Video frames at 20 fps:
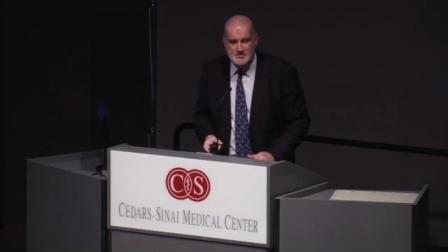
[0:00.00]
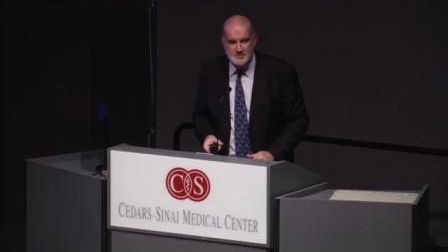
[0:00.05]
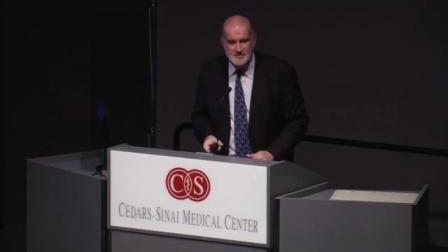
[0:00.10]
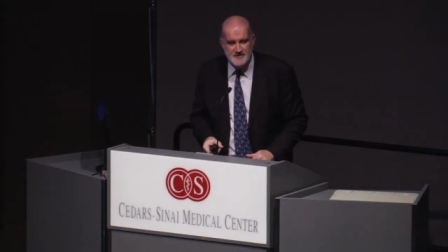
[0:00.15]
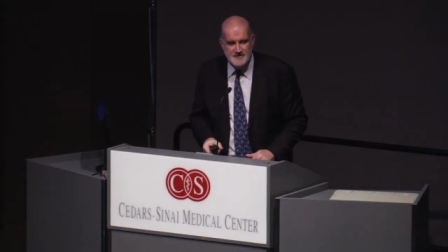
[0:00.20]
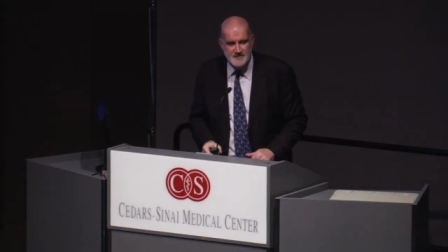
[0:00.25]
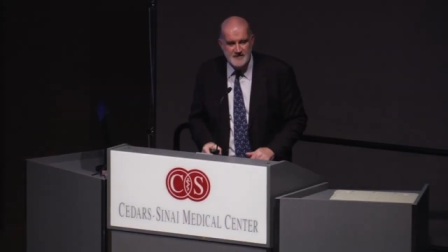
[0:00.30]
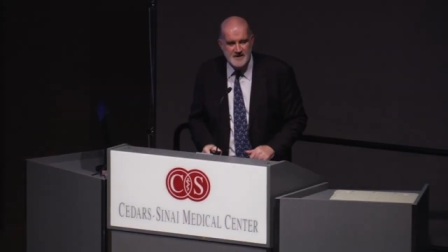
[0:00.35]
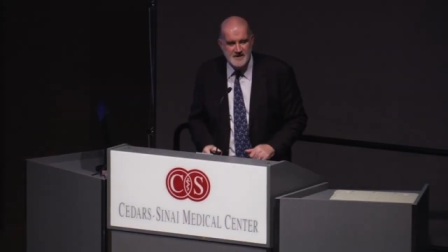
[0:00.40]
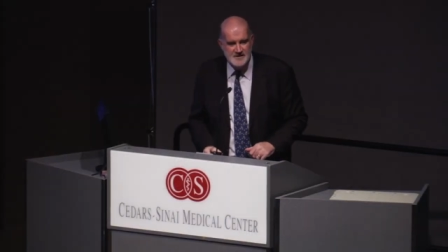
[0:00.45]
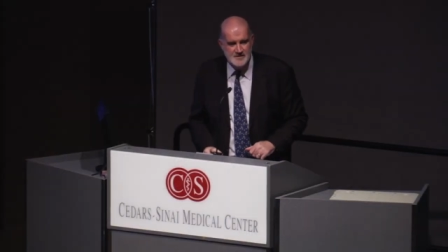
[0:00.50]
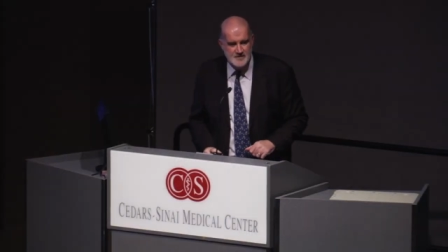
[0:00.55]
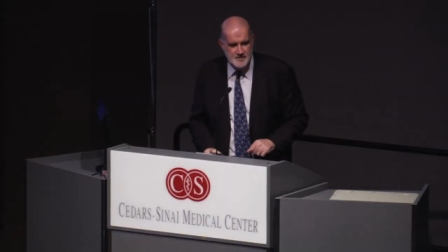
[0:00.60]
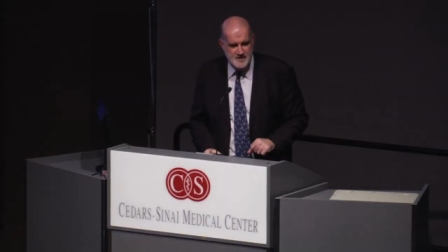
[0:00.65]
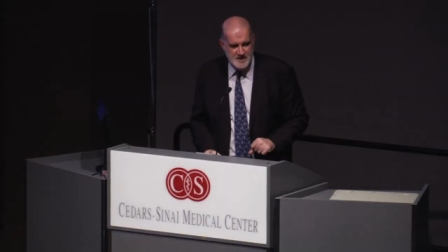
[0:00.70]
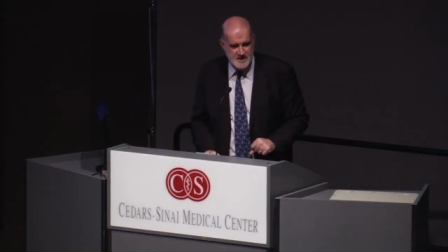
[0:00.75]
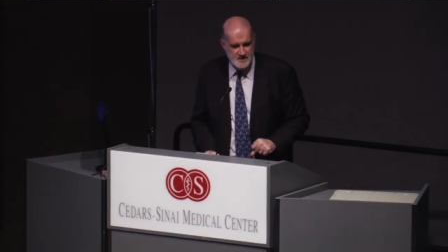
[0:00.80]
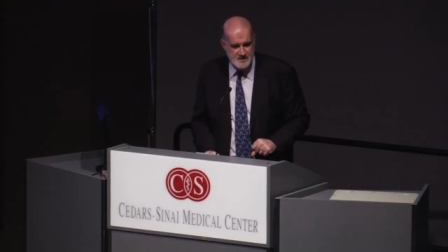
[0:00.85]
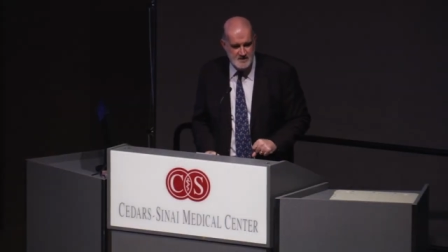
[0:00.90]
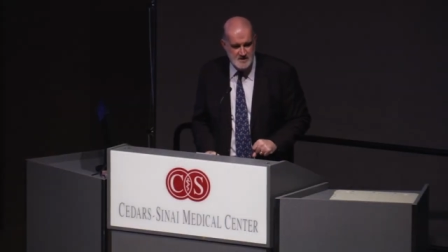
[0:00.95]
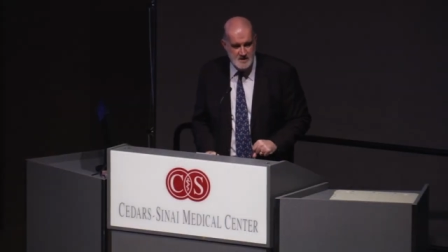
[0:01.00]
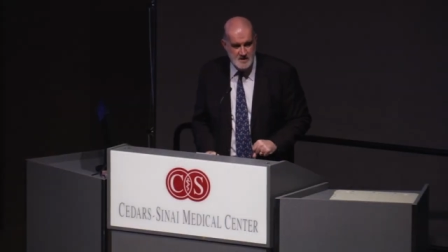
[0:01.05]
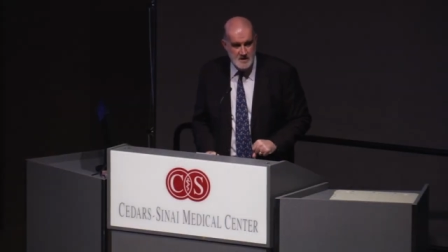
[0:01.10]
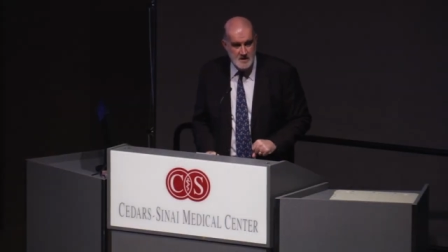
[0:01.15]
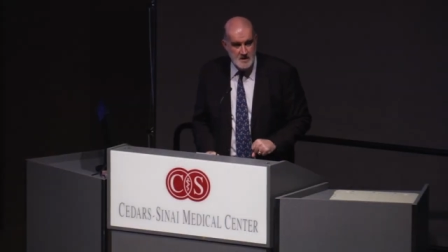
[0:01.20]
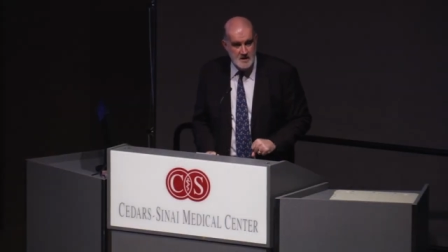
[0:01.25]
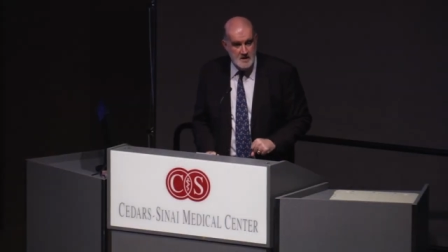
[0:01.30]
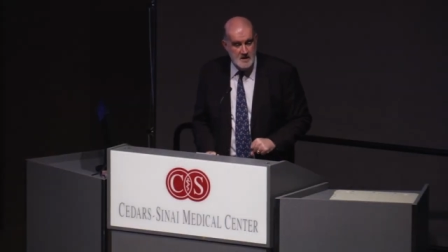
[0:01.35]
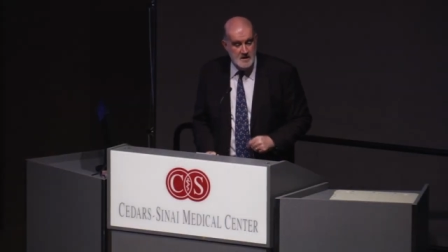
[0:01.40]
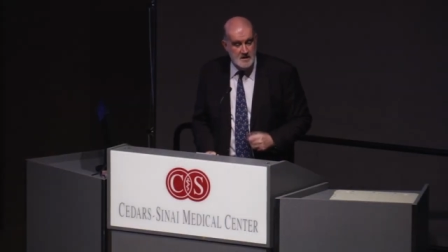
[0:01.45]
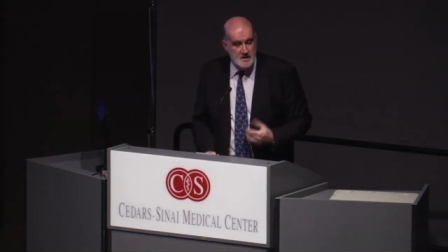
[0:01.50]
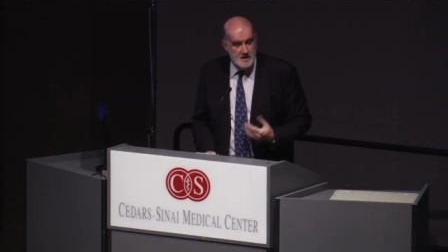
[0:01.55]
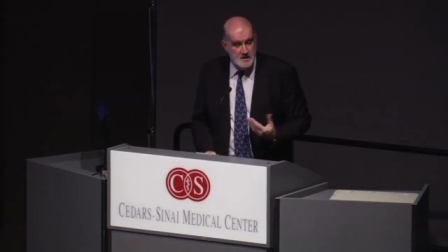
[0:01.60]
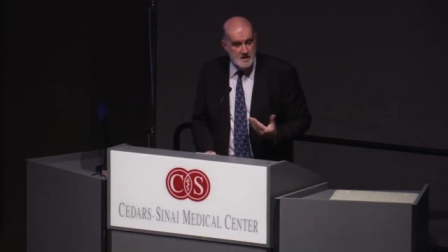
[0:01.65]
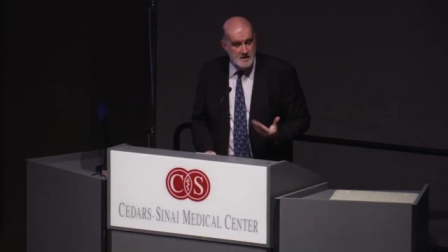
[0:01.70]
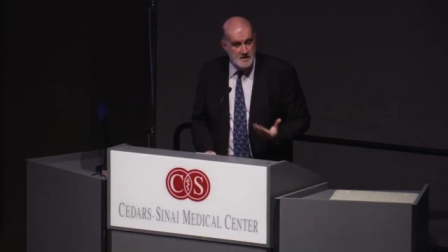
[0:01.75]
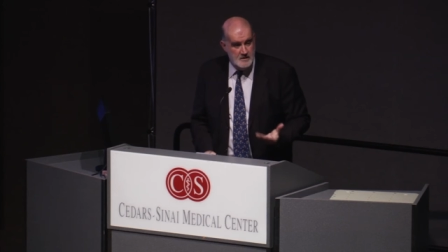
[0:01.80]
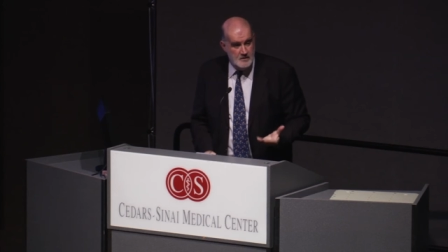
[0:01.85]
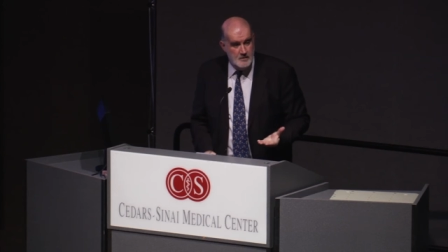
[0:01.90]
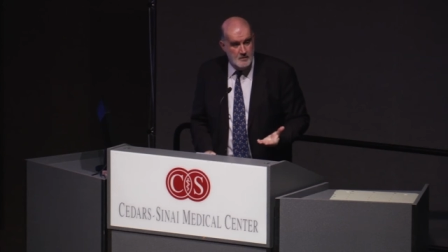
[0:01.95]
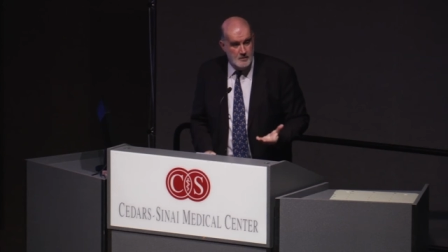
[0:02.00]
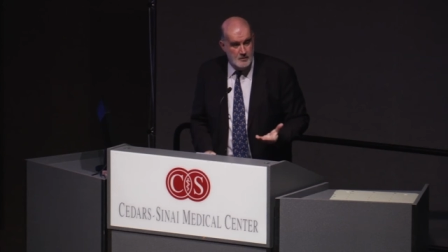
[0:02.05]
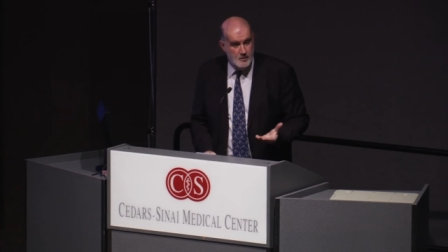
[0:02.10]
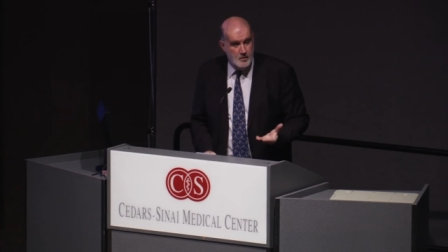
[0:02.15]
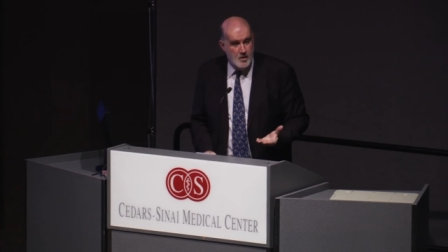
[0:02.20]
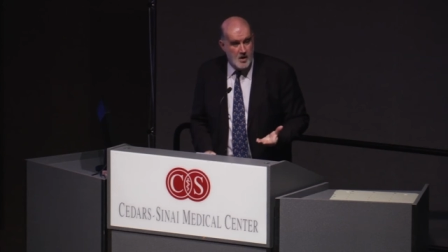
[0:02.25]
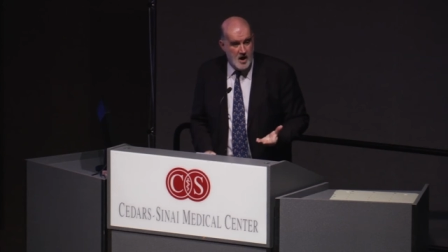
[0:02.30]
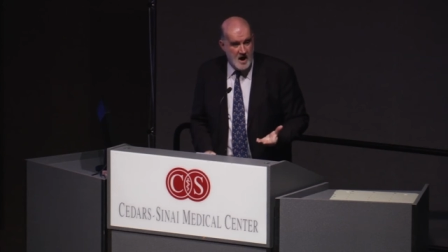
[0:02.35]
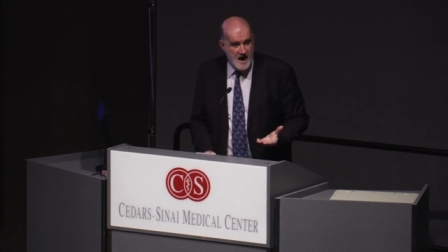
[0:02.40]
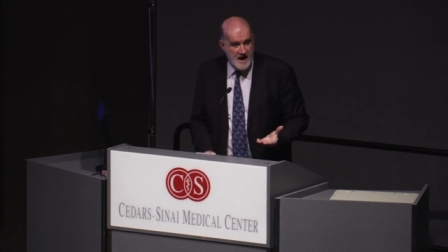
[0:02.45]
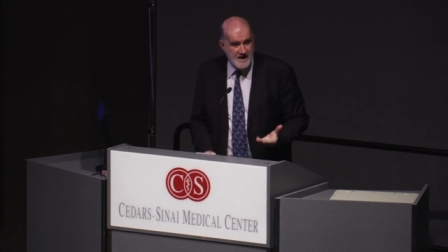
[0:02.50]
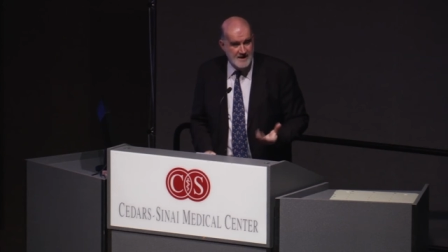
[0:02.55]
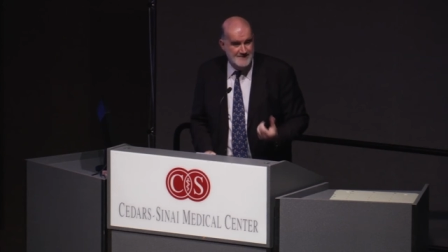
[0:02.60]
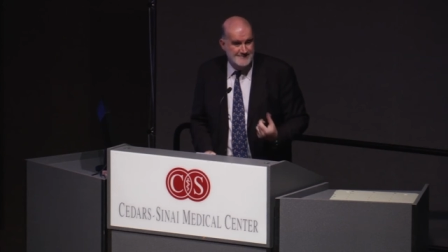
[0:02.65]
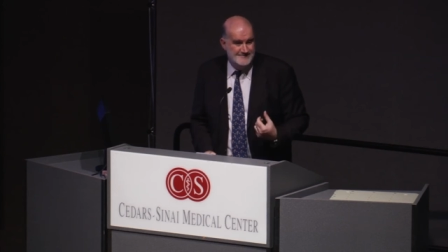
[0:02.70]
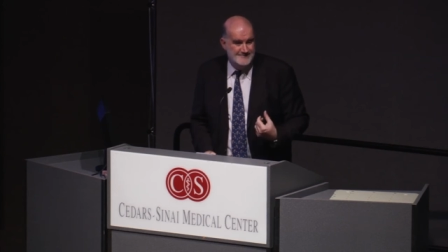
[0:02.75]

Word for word: nephrectomy. Why?